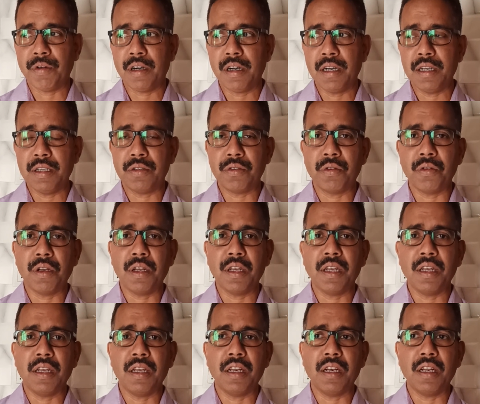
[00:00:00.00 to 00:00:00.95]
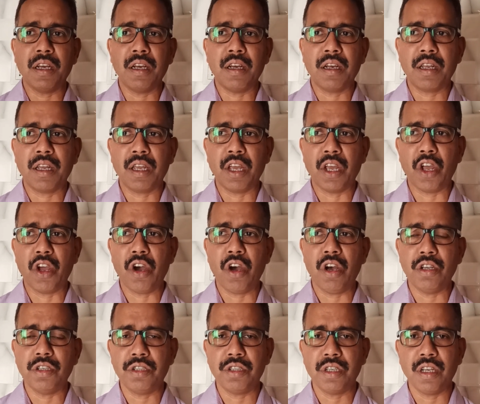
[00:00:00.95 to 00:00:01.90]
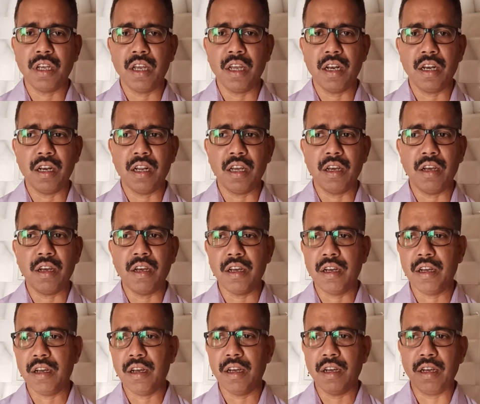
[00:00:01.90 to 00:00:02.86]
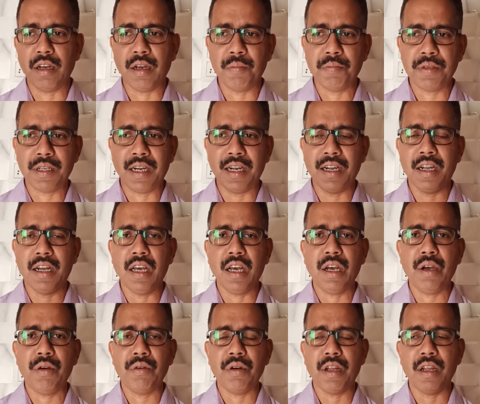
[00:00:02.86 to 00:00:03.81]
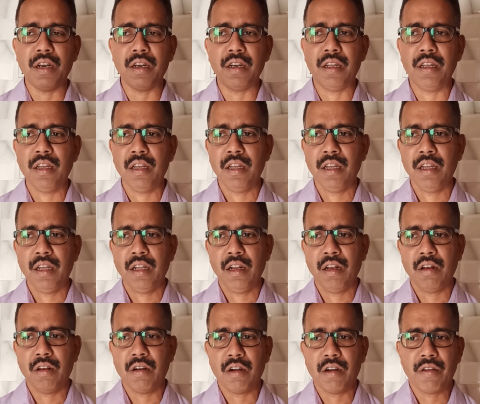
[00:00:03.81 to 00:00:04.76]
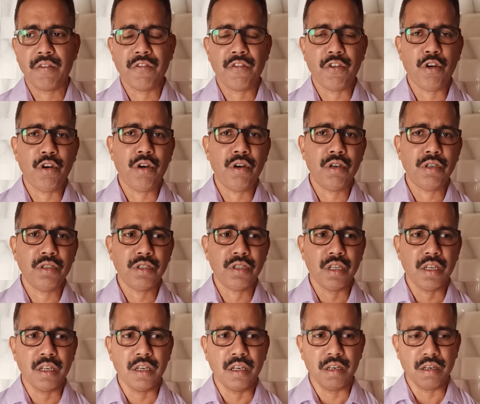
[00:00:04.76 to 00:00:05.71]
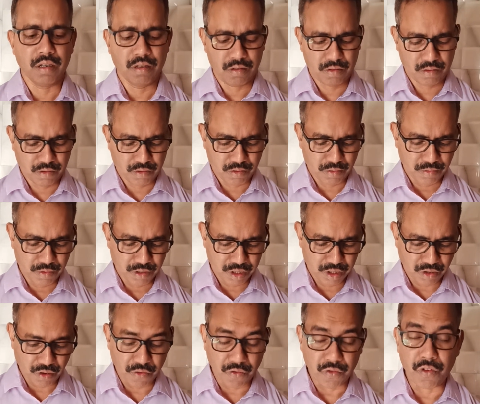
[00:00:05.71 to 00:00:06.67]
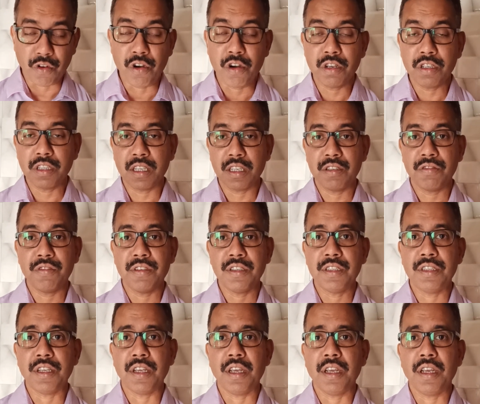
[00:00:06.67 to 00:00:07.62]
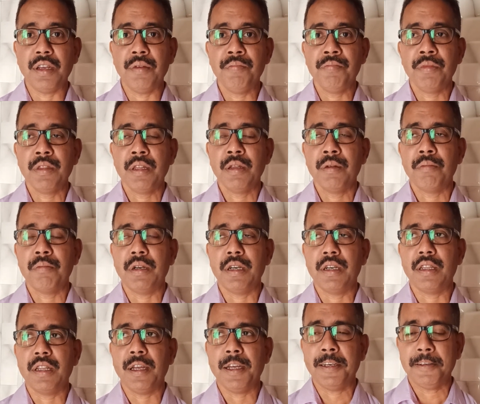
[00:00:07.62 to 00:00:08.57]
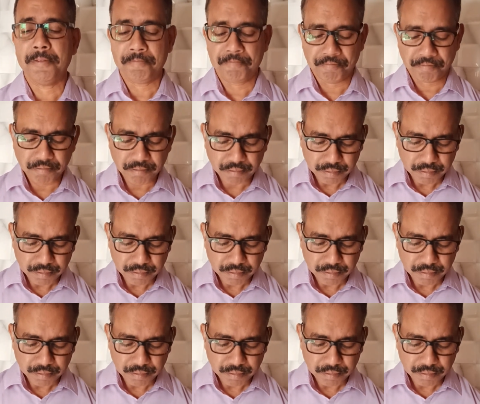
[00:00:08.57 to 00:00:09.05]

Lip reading: world is going in a chaos and upside down and a lot of wars and rumors of wars, as we say. But then,